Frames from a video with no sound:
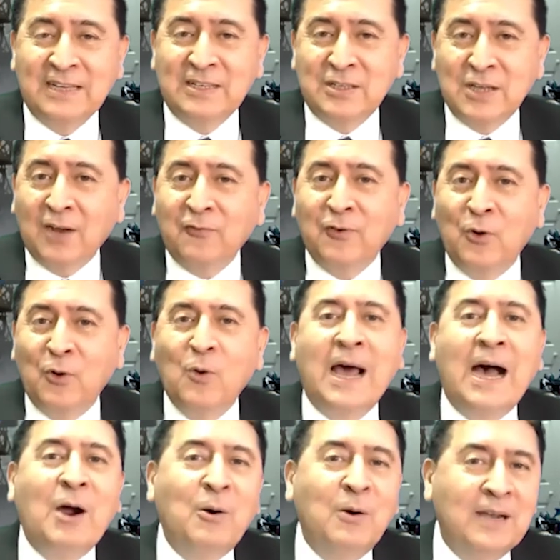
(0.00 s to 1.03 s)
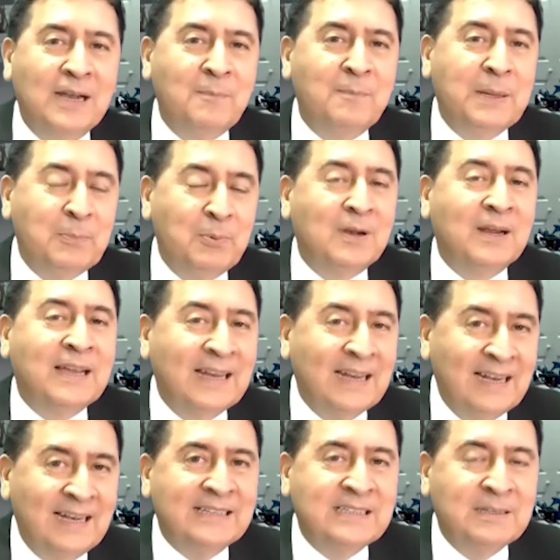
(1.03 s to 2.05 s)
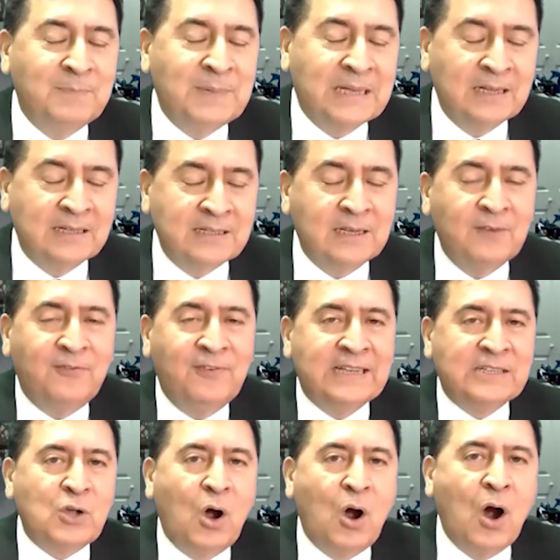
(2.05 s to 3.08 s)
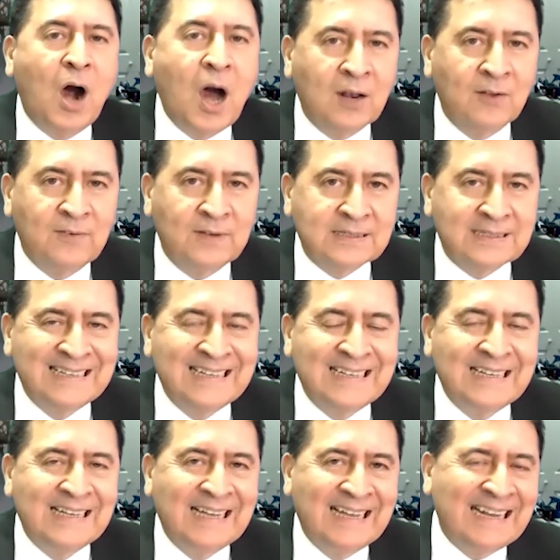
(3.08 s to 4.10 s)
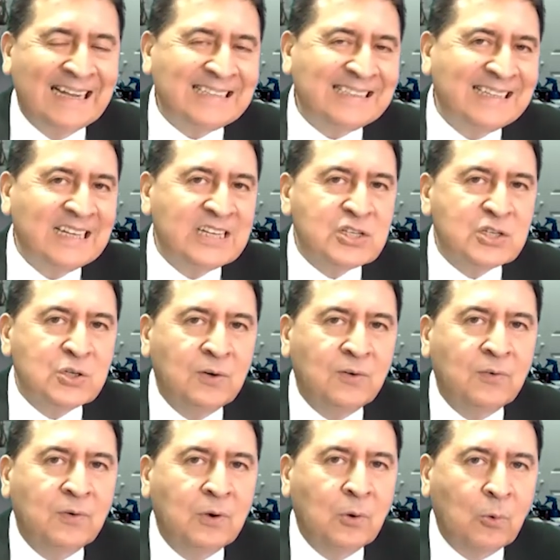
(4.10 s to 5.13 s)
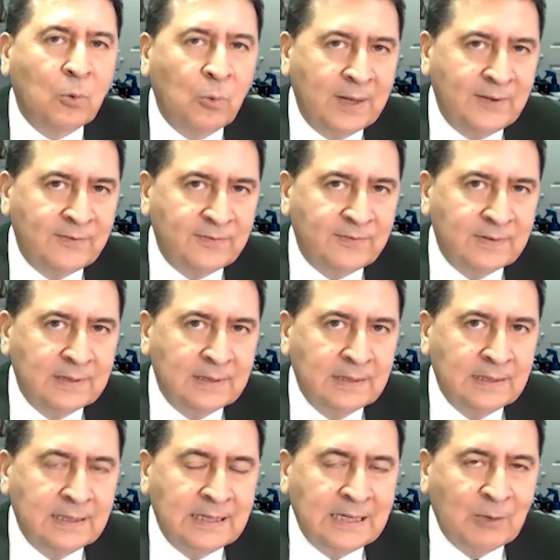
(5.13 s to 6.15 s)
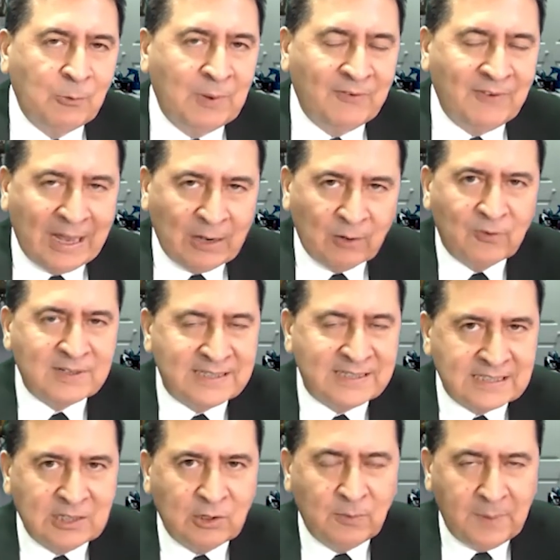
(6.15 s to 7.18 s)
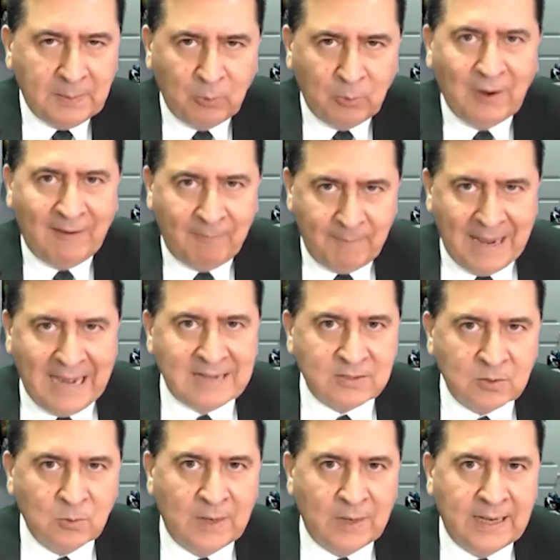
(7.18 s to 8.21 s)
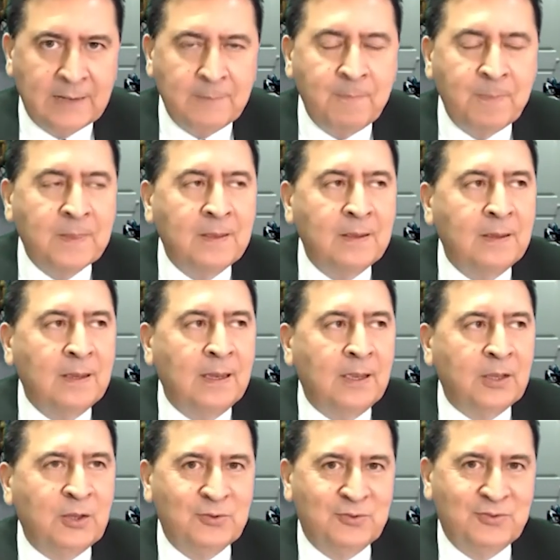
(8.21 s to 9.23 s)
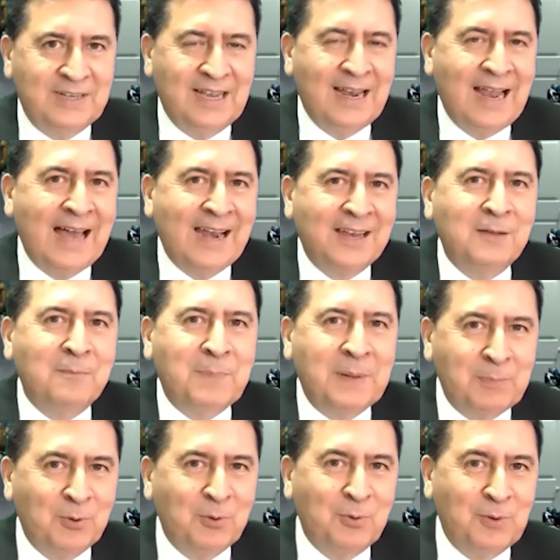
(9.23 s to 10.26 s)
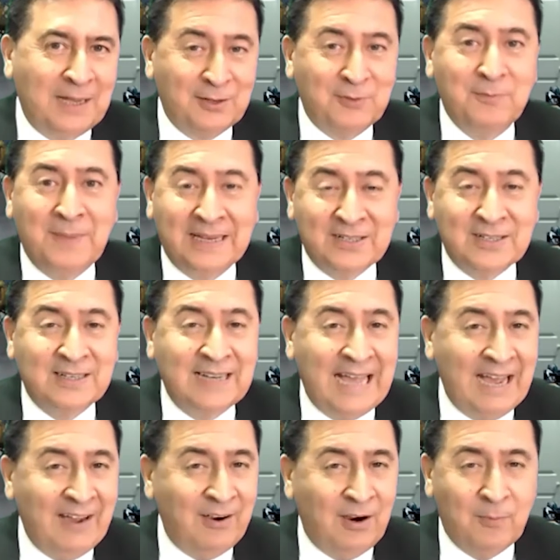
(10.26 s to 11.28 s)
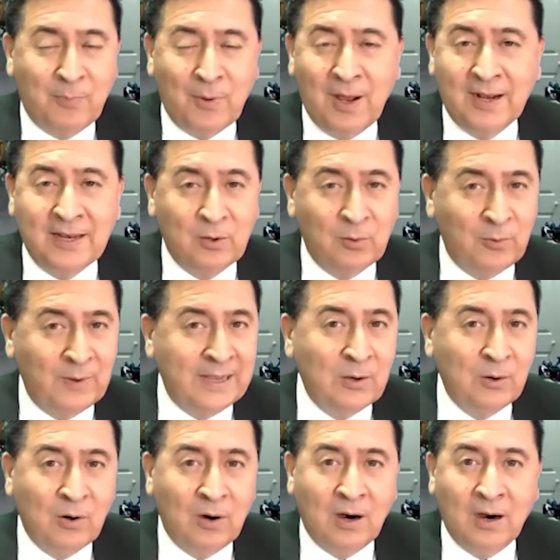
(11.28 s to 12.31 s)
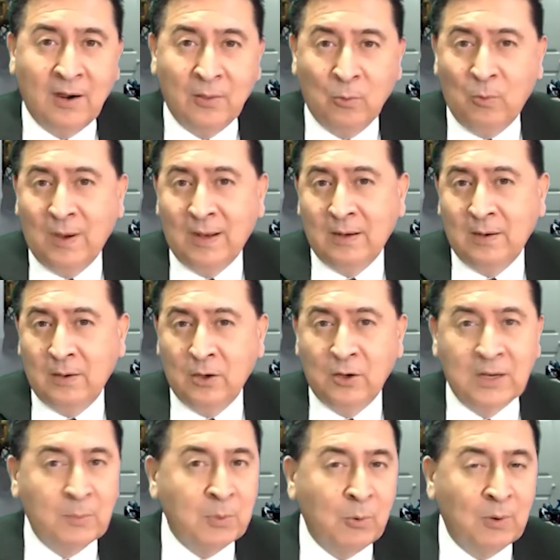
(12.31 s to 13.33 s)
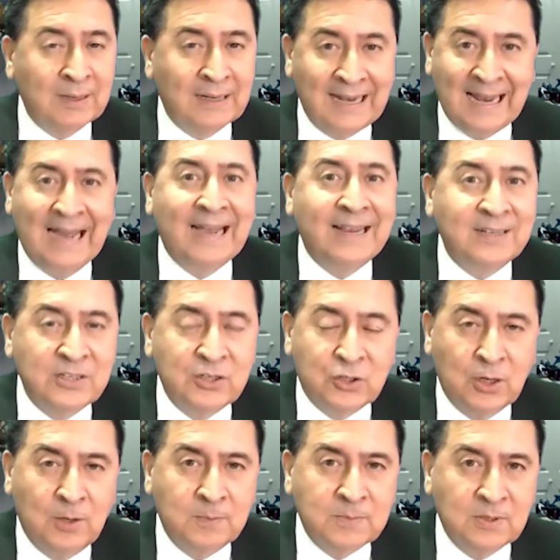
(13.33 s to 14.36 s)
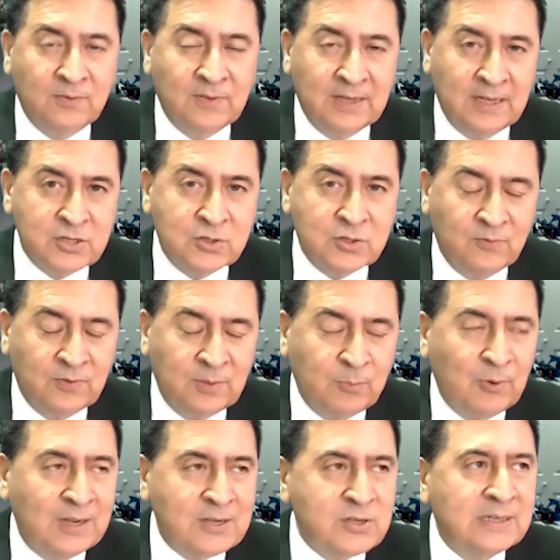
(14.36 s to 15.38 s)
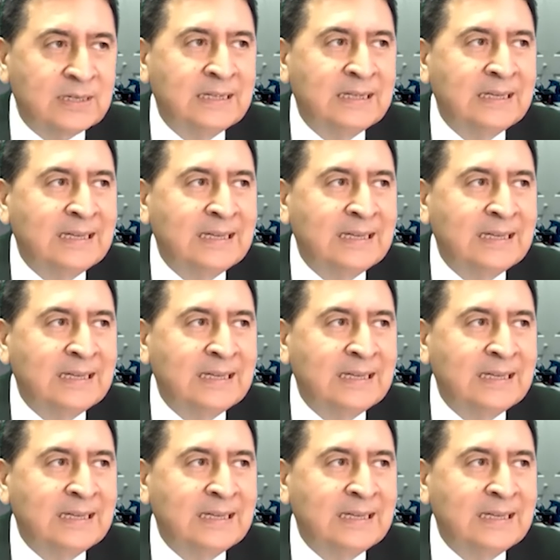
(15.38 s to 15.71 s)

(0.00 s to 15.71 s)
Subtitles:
you can talk for a whole hour and people are going to listen because it affects all of us. And that's the issue grief. We've had over 600 people who have passed away. You see a lot of young people, like you mentioned, how probably Laredo are the number one clients in terms of the issue of depression.